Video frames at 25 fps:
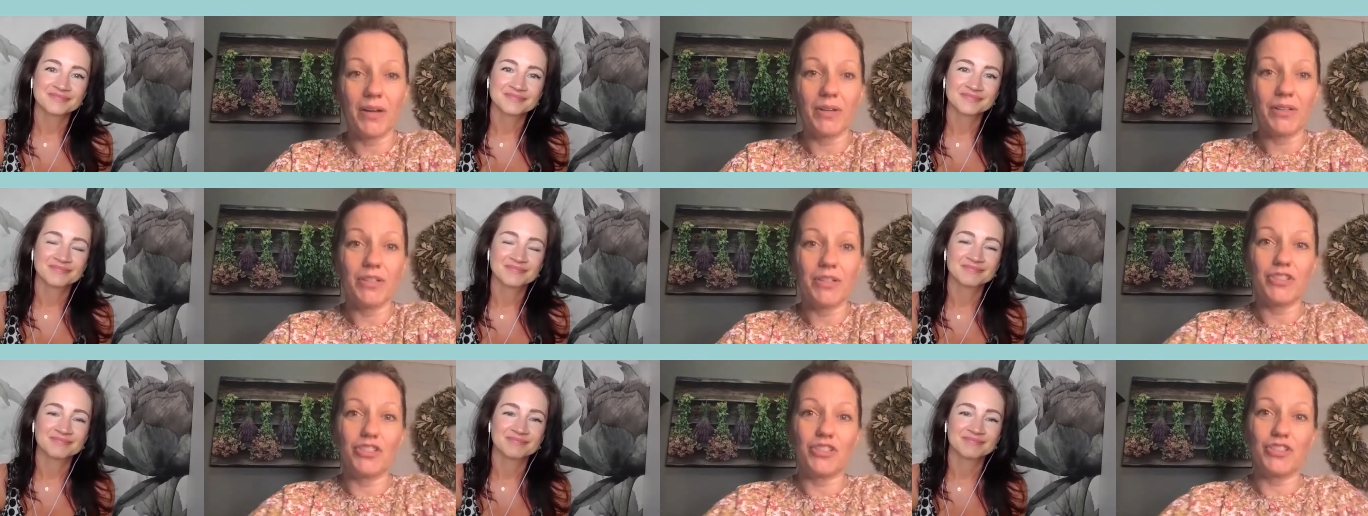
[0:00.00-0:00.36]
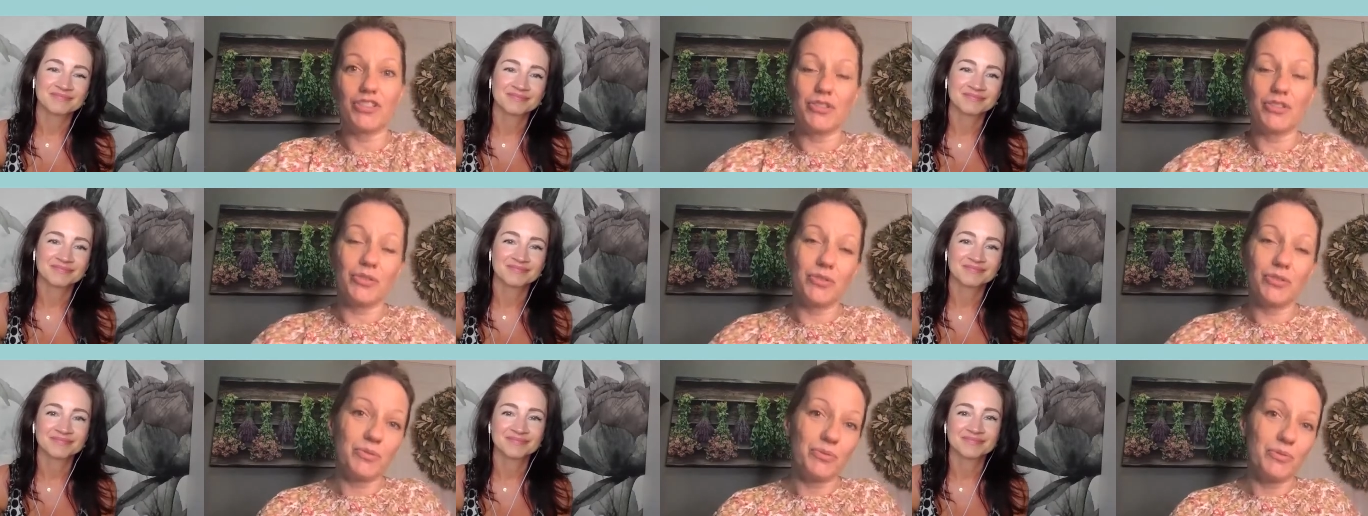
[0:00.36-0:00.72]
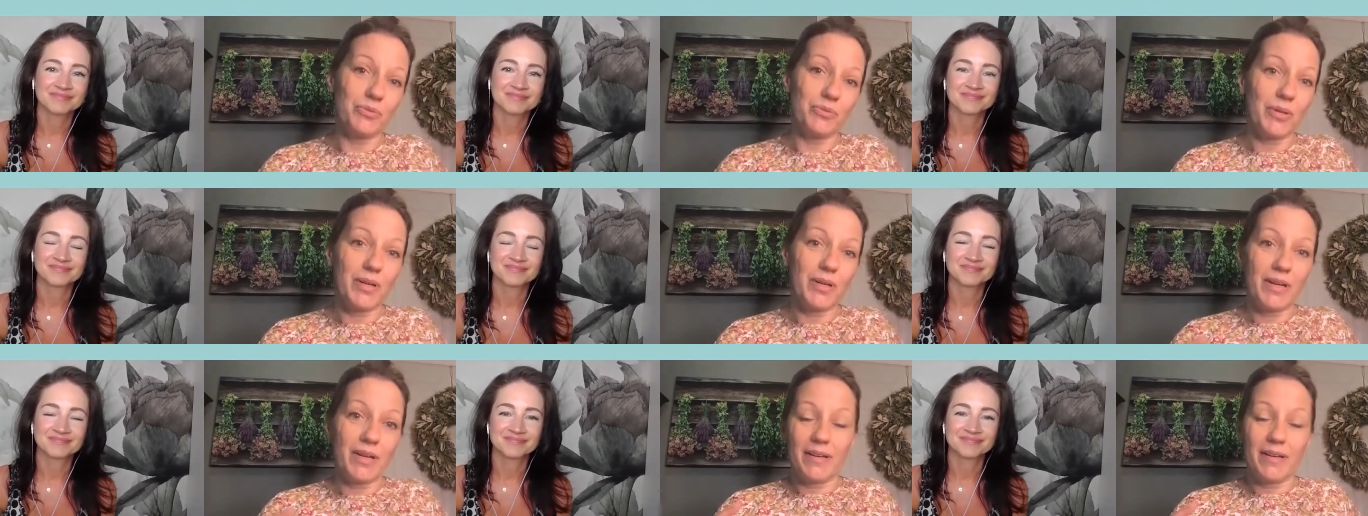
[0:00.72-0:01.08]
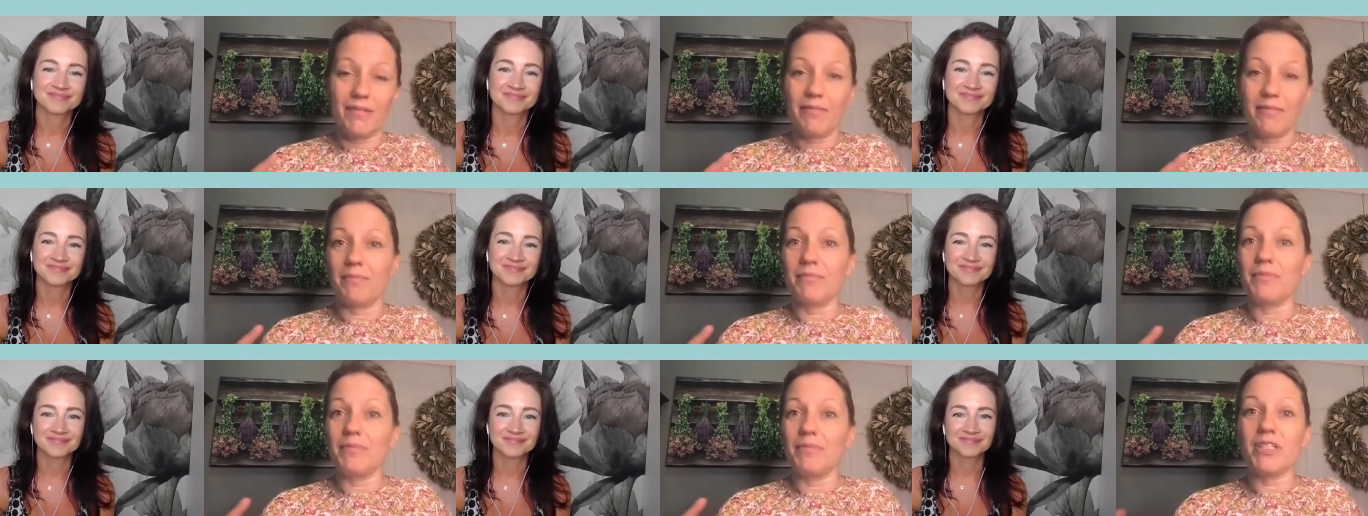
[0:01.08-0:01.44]
Speaker 1: did you
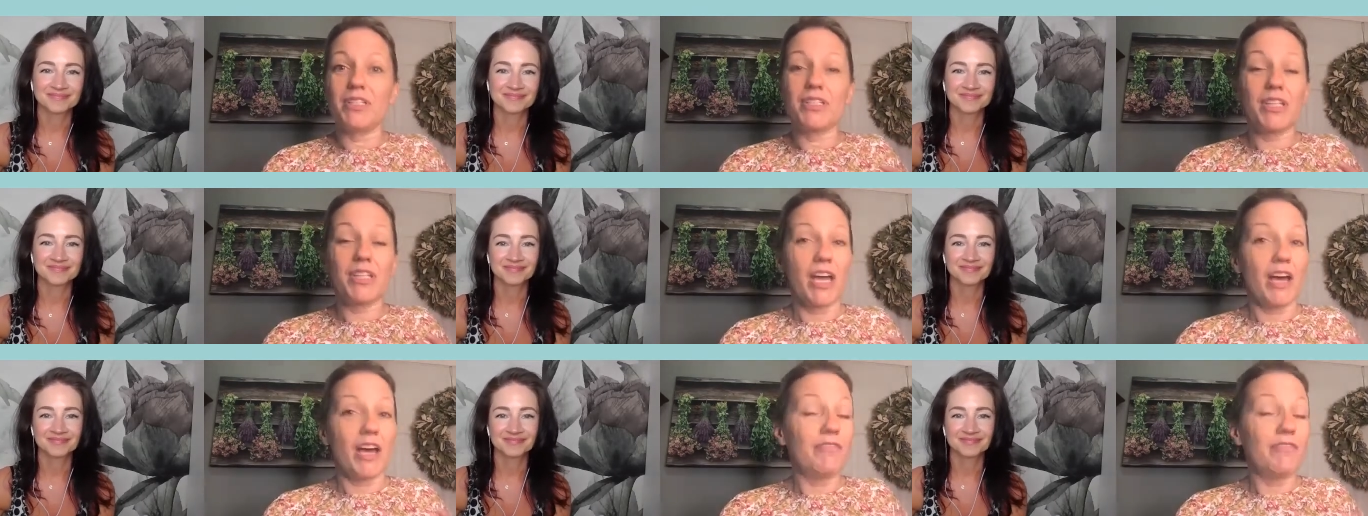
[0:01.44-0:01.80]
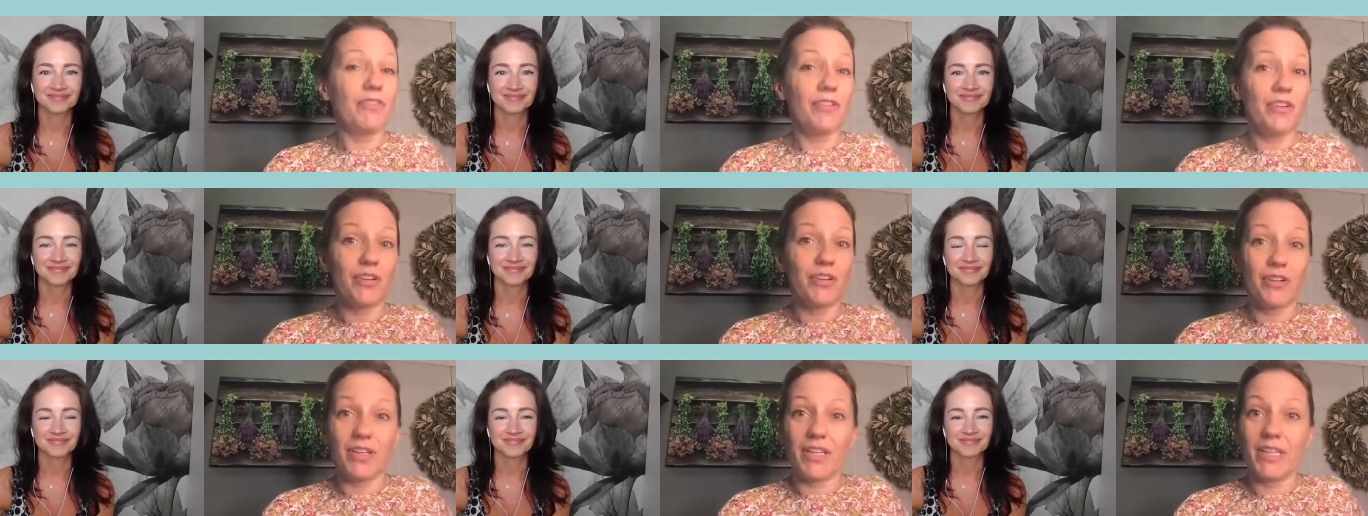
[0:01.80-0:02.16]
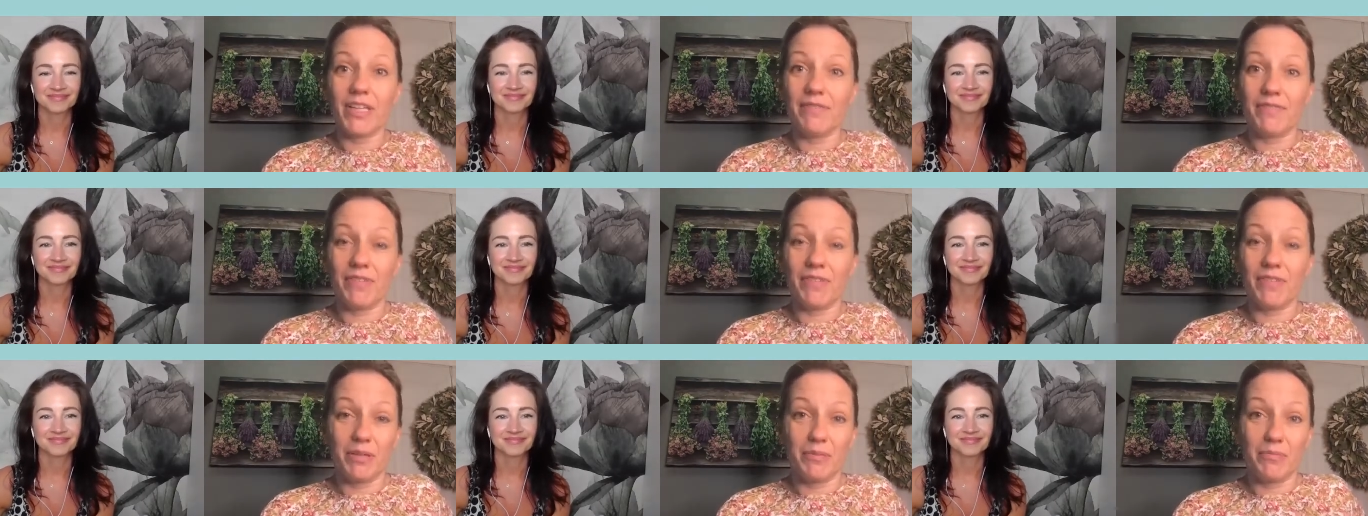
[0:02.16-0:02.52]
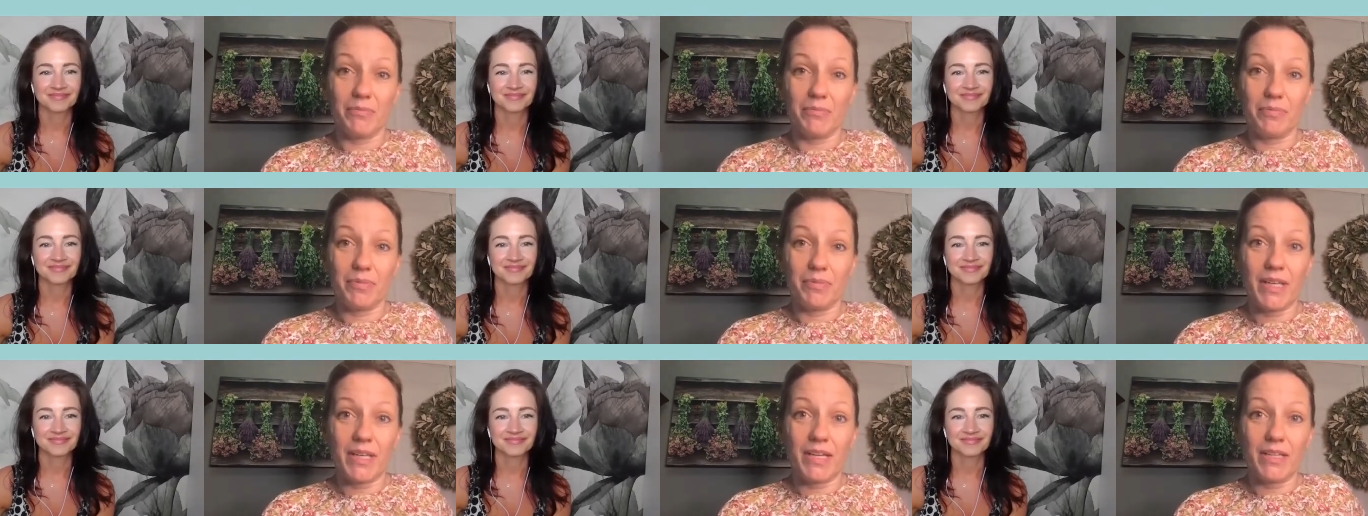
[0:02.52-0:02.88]
discover even
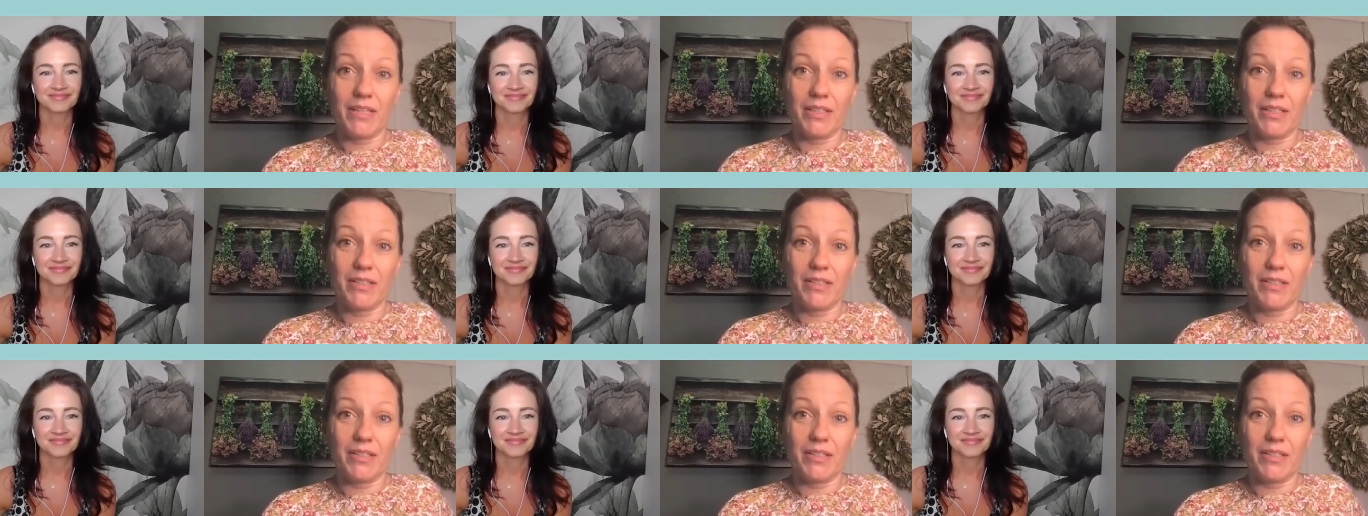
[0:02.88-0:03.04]
that